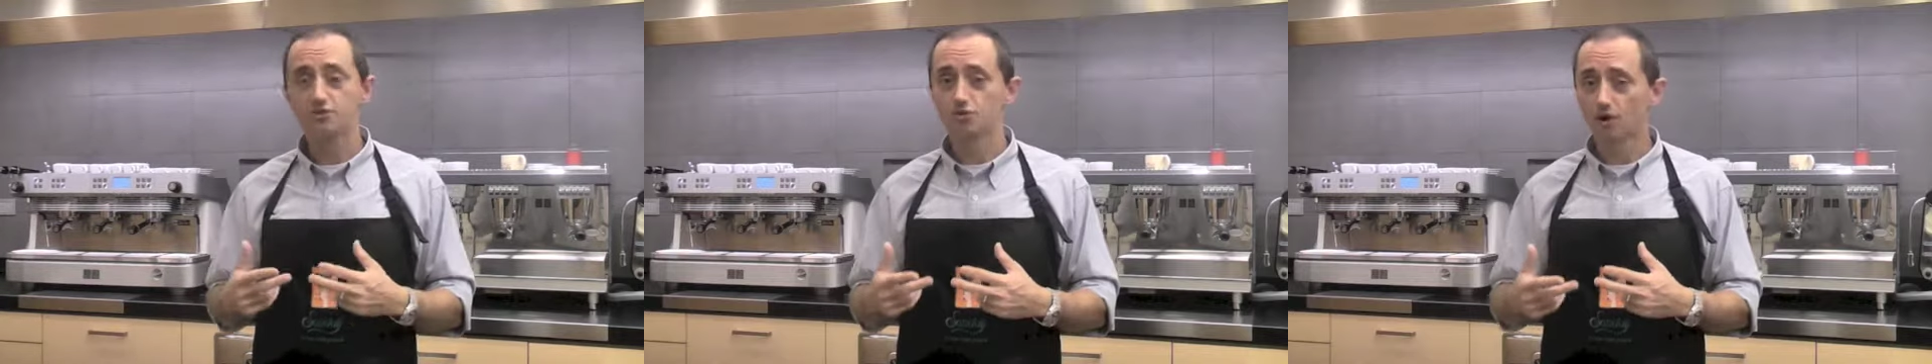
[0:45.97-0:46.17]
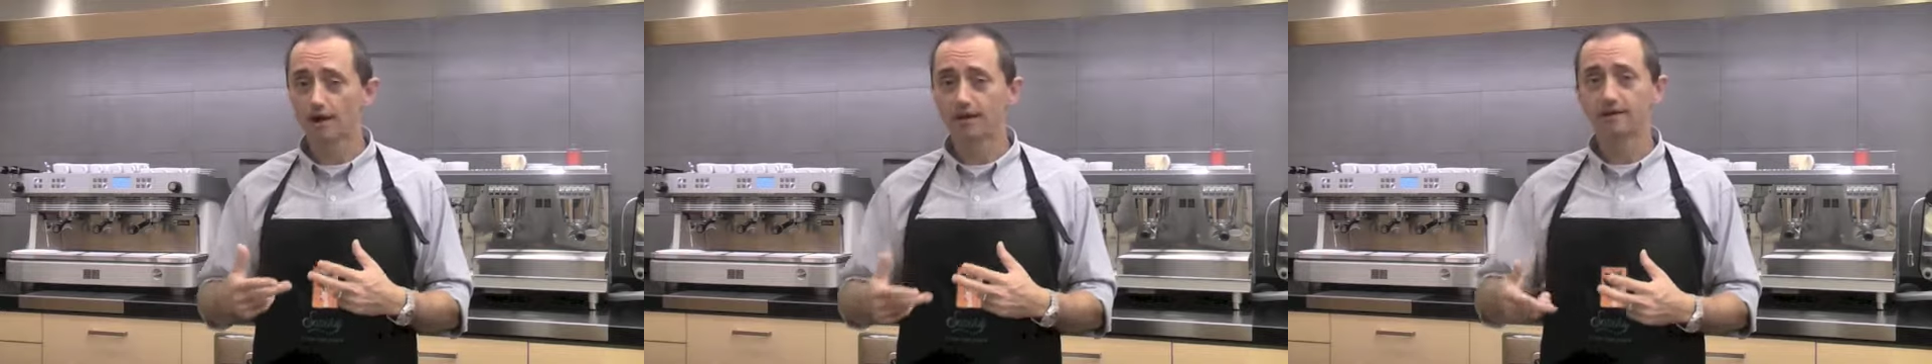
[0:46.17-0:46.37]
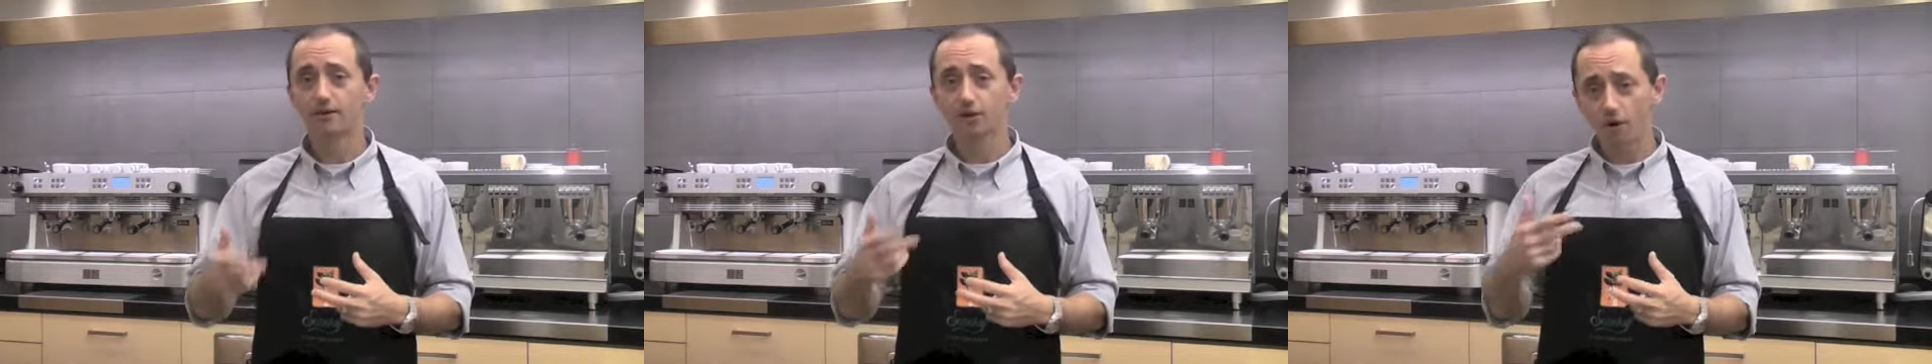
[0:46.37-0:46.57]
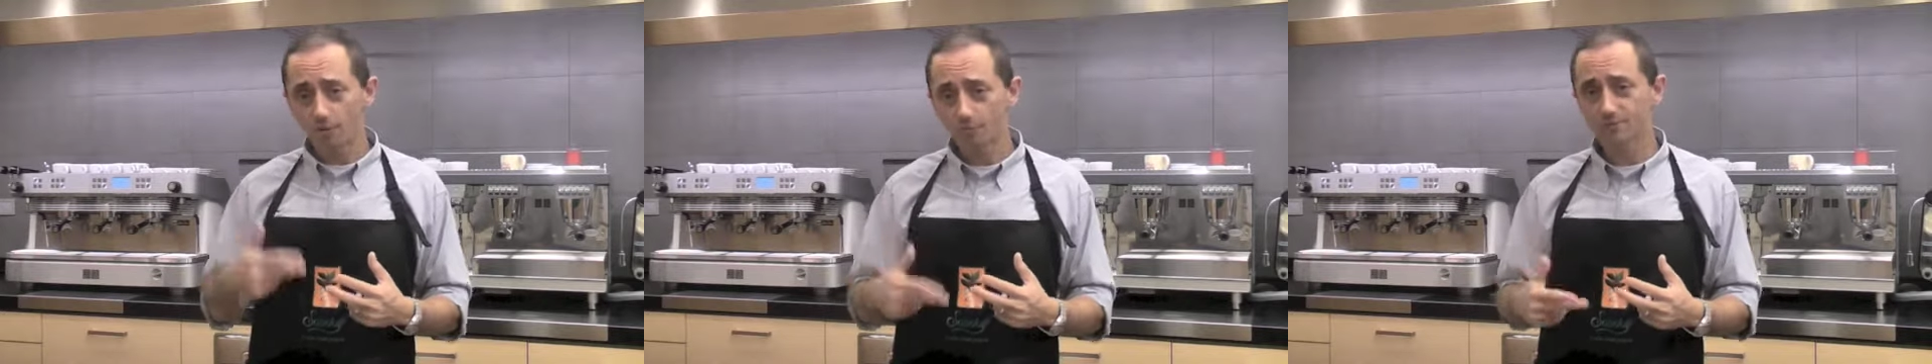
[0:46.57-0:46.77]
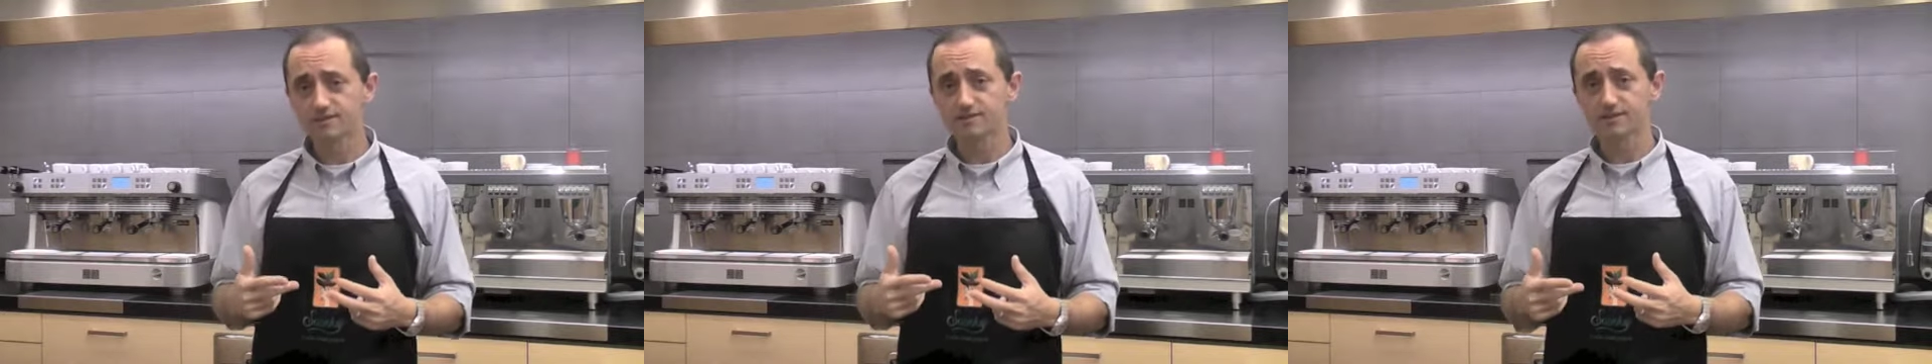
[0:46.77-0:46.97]
try and
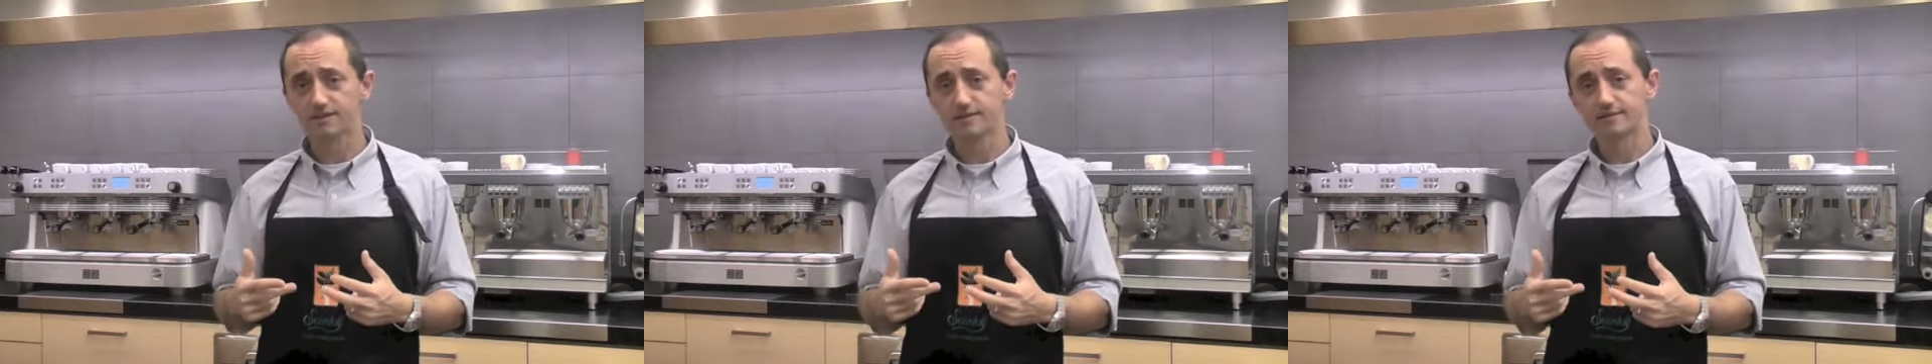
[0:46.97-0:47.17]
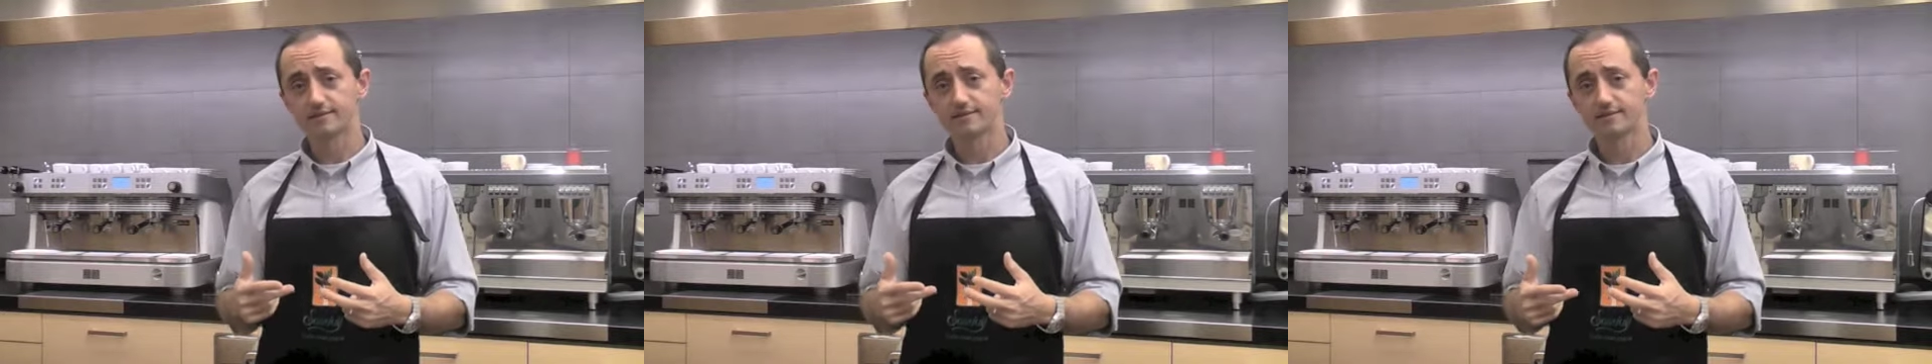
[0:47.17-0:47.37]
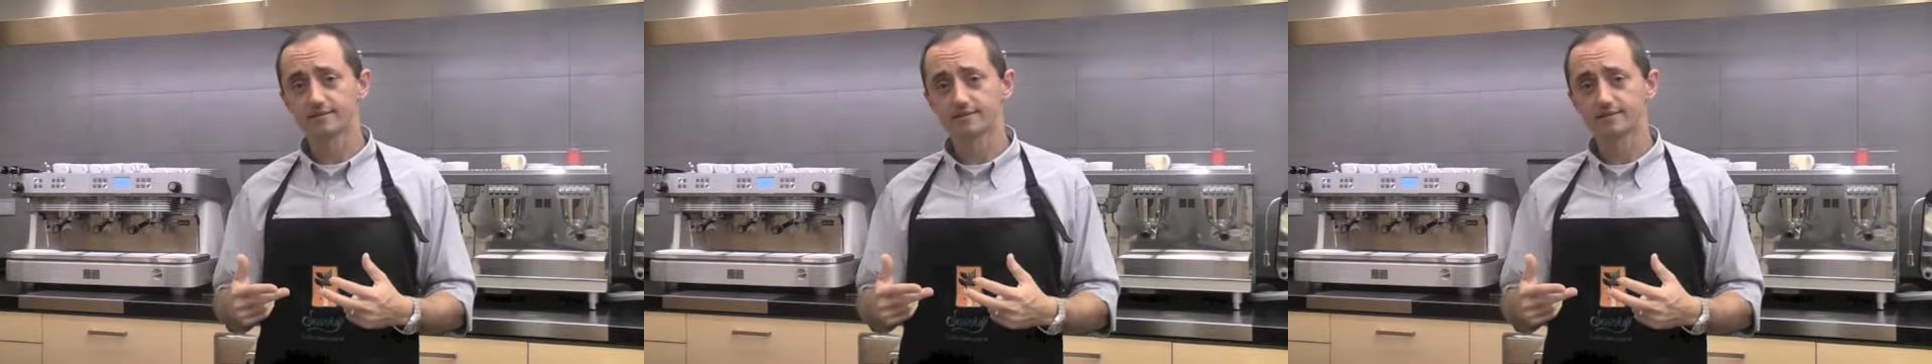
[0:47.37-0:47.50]
compensate